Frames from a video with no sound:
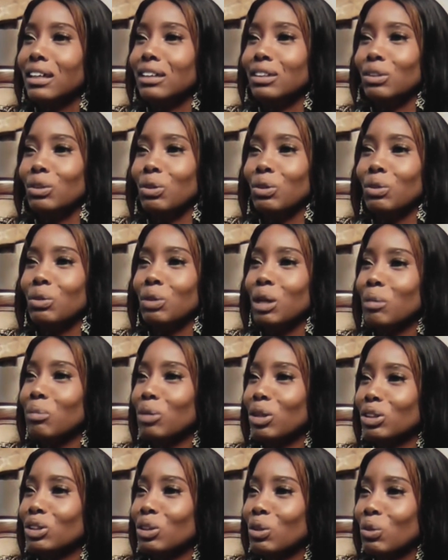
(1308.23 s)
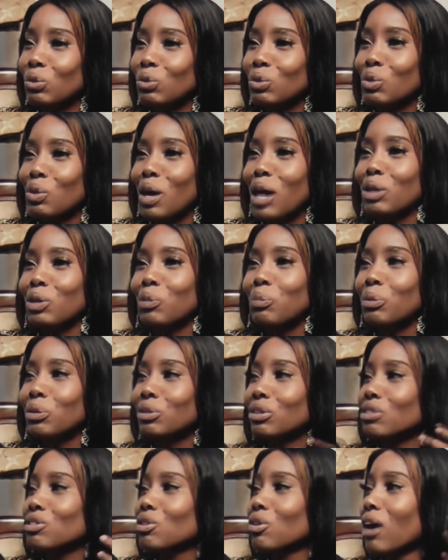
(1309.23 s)
You name your son Odudua, you
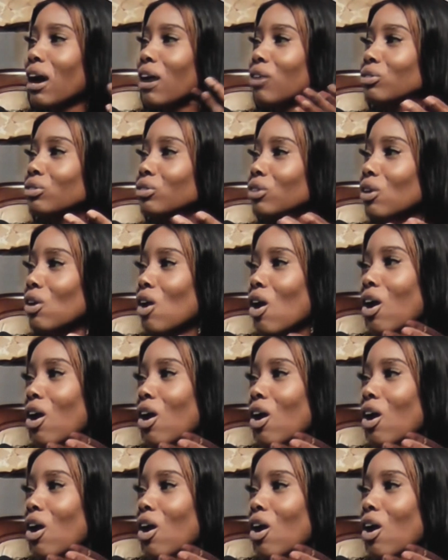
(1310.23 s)
put this crown